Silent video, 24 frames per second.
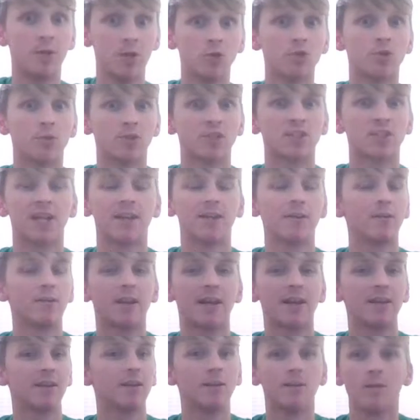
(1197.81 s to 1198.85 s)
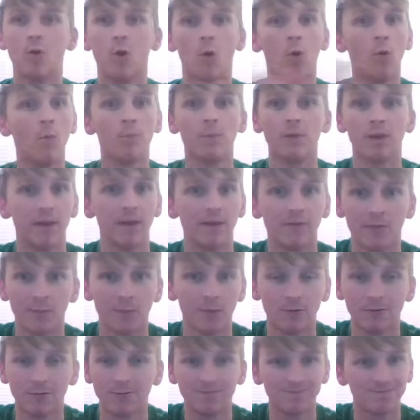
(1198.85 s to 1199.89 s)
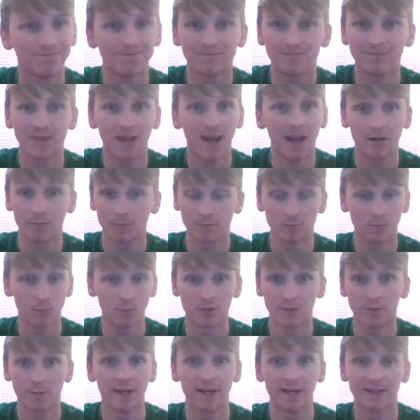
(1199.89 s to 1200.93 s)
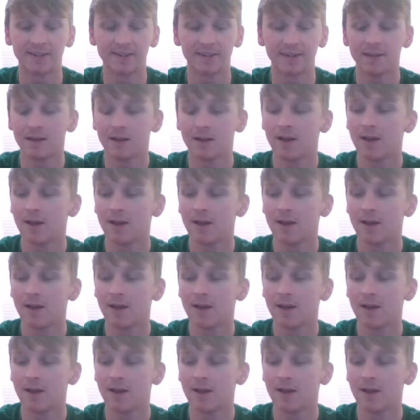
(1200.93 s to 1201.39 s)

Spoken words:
Uso was standing on the ladder. Unbelievable. That was amazing.